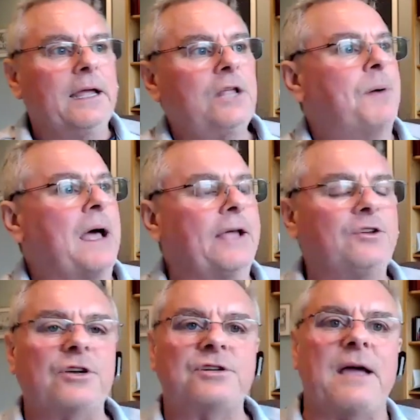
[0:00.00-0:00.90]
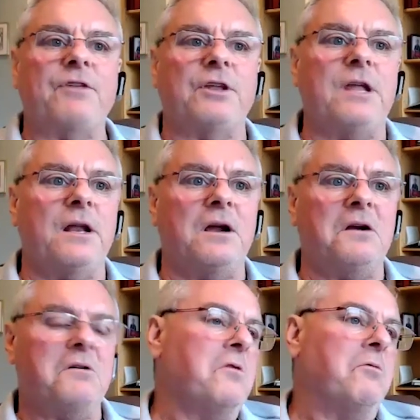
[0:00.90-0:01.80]
it's probably just after
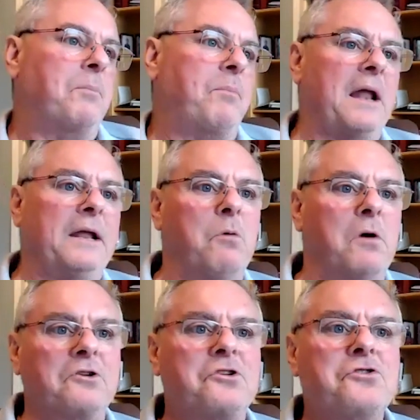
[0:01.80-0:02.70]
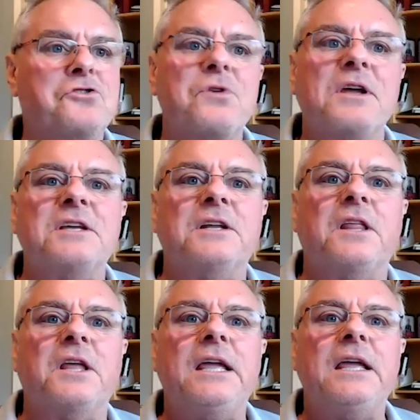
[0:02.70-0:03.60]
dinner. We're probably 1 or 2 drinks into
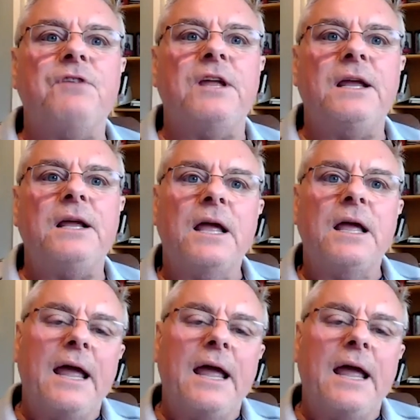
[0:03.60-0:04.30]
the evening.